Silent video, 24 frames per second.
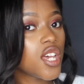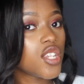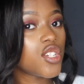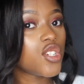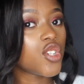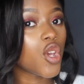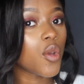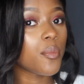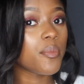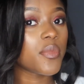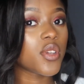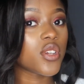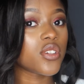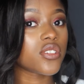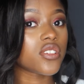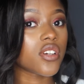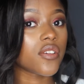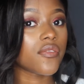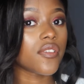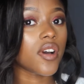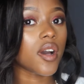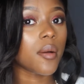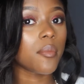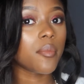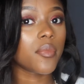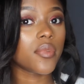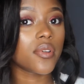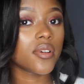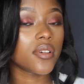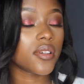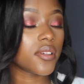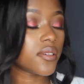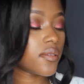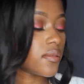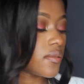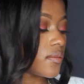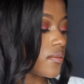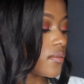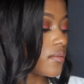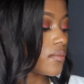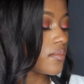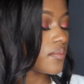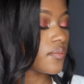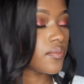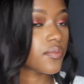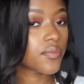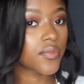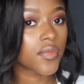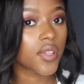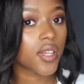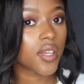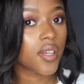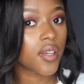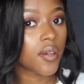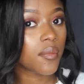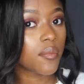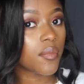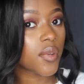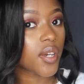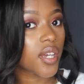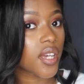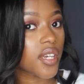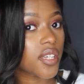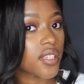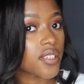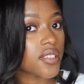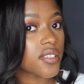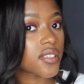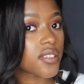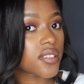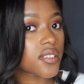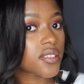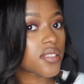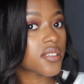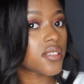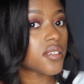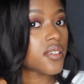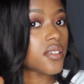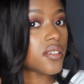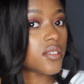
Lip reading: Don't beat yourself up because